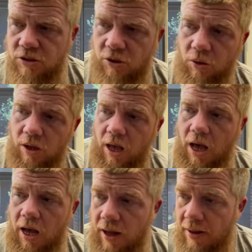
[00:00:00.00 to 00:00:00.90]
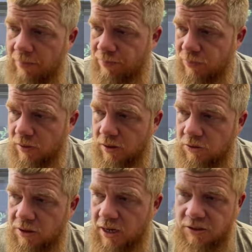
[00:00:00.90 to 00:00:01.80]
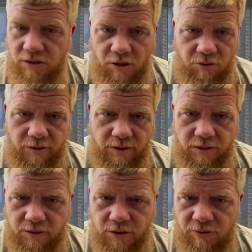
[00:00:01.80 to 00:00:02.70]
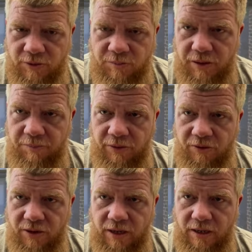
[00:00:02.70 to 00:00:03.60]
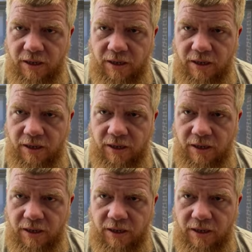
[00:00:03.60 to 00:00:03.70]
So um, you guys know that there's always people that